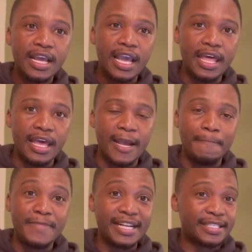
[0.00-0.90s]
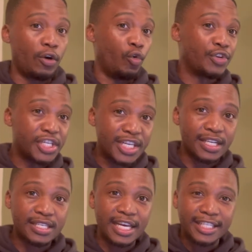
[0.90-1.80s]
Um, that's the original
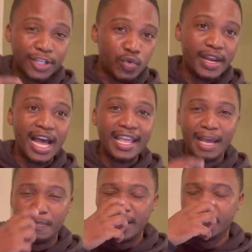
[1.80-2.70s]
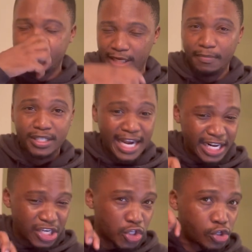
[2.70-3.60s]
state that you and I are being redeemed and
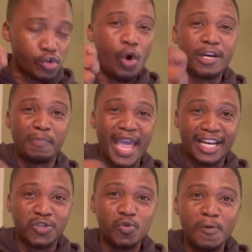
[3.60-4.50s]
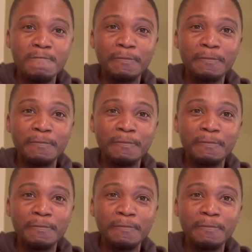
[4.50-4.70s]
restored back to.